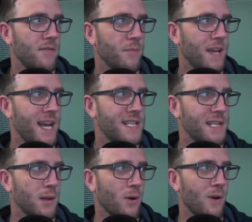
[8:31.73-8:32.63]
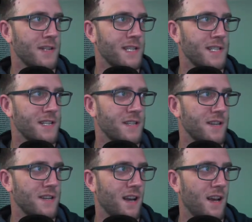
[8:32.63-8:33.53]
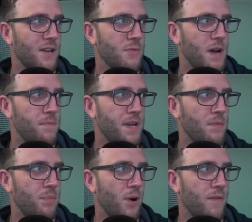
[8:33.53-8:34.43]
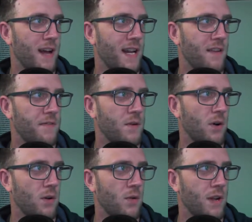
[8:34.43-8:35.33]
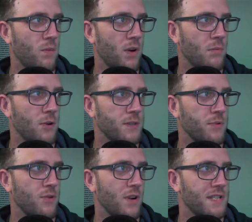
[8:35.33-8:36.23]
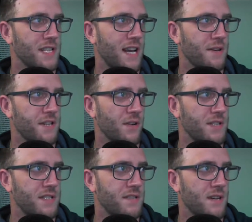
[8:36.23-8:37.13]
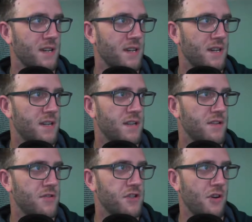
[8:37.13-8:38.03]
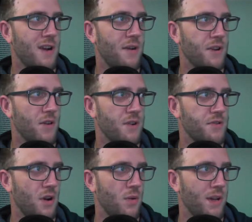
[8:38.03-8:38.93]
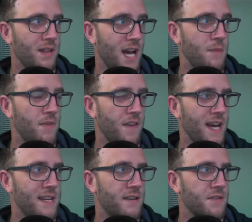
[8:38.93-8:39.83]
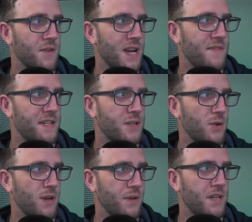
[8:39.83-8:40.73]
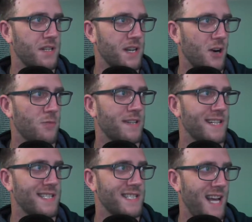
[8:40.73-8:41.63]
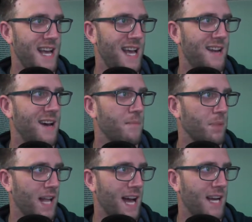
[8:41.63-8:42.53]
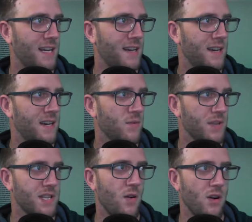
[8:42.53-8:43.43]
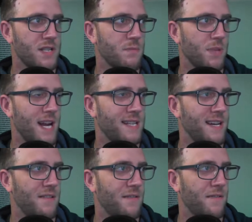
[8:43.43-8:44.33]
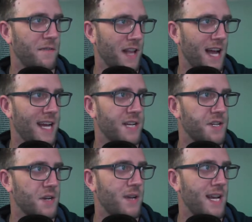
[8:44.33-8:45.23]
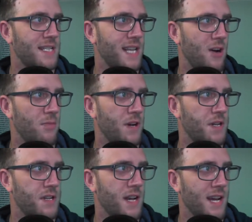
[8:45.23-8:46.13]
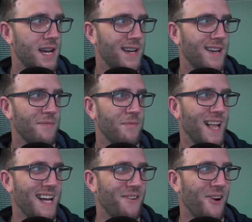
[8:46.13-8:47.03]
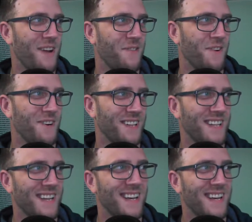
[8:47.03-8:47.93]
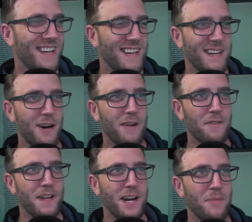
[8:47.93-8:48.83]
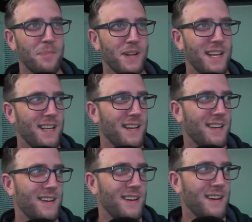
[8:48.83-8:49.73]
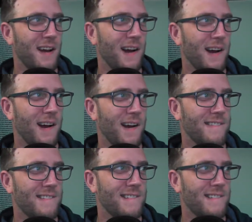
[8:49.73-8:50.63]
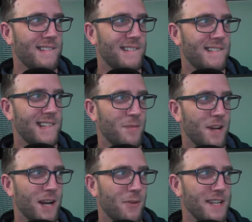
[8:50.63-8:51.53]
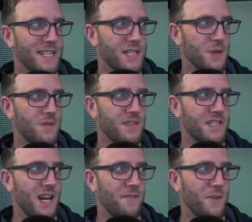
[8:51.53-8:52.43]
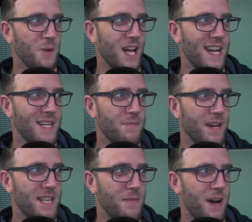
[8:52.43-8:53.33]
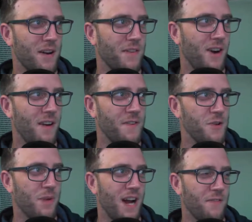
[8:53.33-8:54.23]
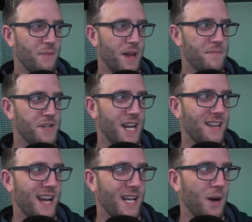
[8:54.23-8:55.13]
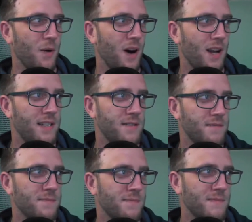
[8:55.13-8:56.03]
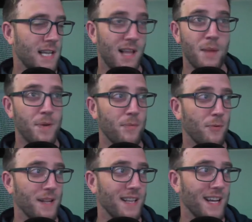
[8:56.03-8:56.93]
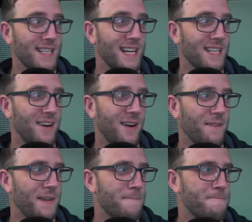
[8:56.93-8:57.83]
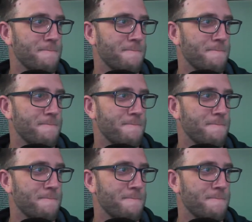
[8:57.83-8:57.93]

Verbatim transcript: From Casey Lawrence, he says, uh, You might be a bro vet if you own and wear multiple grunt style shirts start out your intro with I'm a vet, drive a Toyota Tacoma that's tan on black with the awesome blacked out flag, showcase how much Black Rifle Coffee Company uh I'm not going to read this. You stuff you like by the amount of coffee you buy from them. Shall I go on? A lot of people really like that coffee.